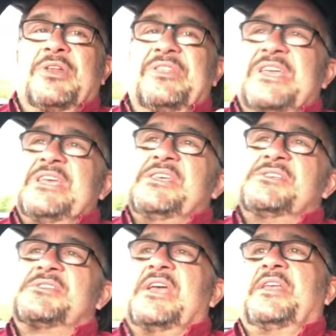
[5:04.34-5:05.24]
of
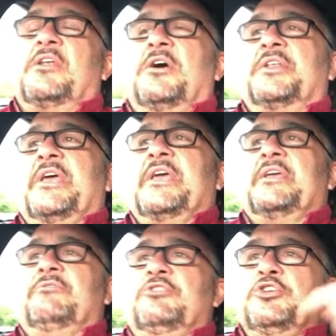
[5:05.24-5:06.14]
these and on a
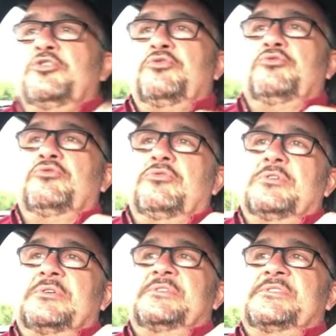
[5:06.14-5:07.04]
new
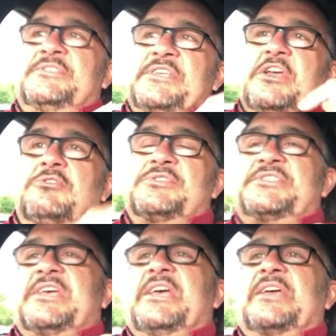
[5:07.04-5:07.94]

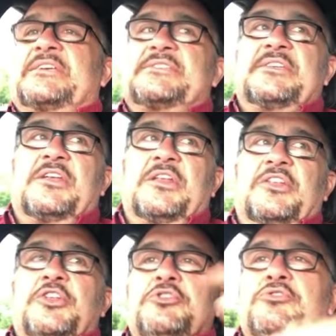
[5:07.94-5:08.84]
Z06 and on a
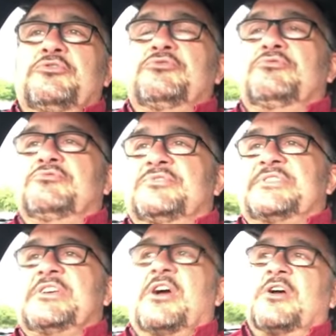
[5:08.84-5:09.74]
new
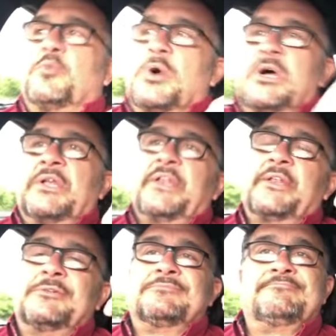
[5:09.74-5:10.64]
ZR1 and